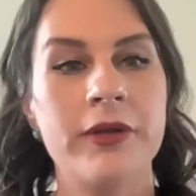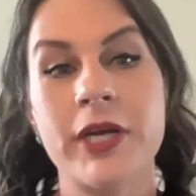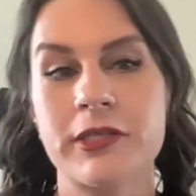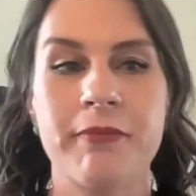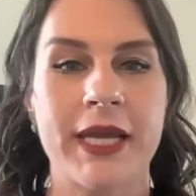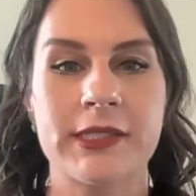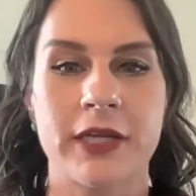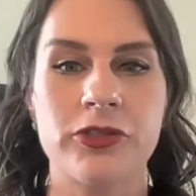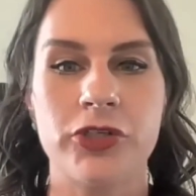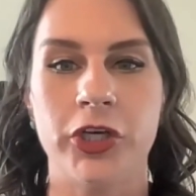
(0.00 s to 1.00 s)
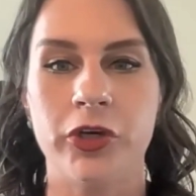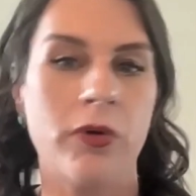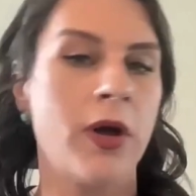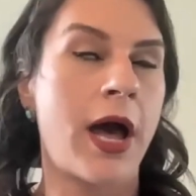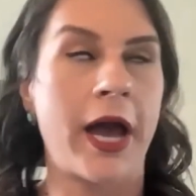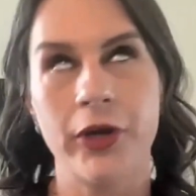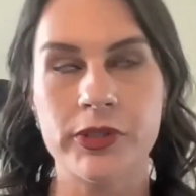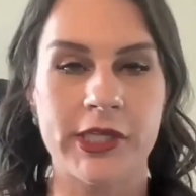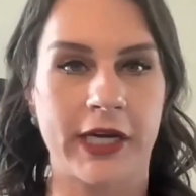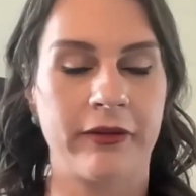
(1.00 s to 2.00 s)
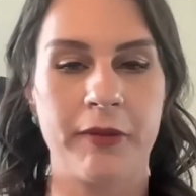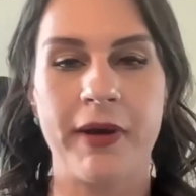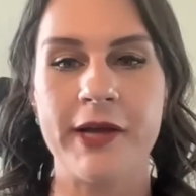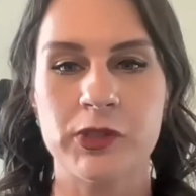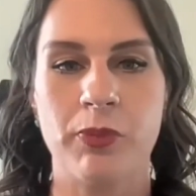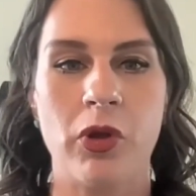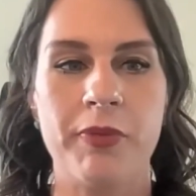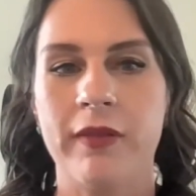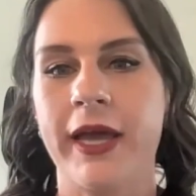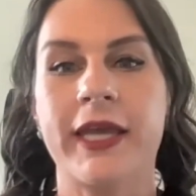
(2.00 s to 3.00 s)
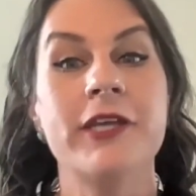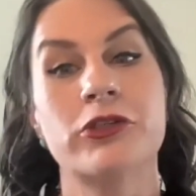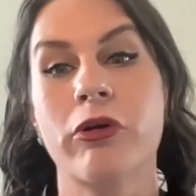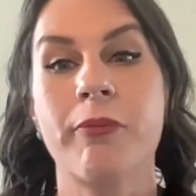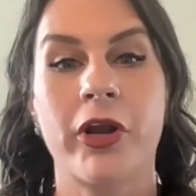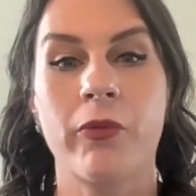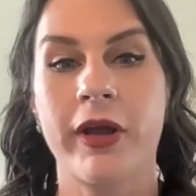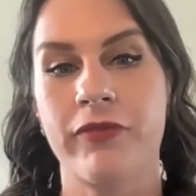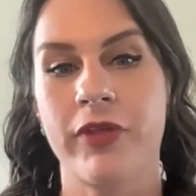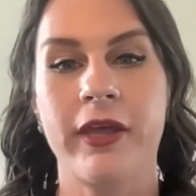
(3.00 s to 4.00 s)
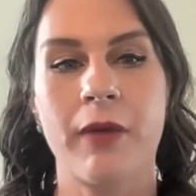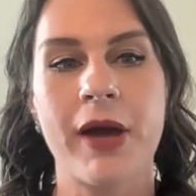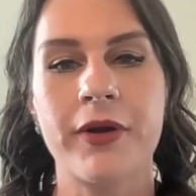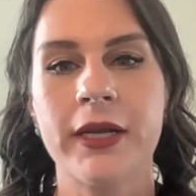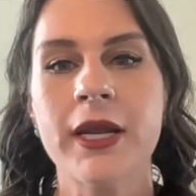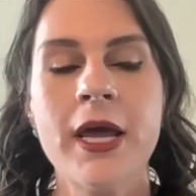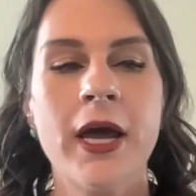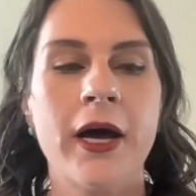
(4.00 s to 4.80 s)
Does it make sense to you? I know it's technically possible, but is there a better way of thinking about it?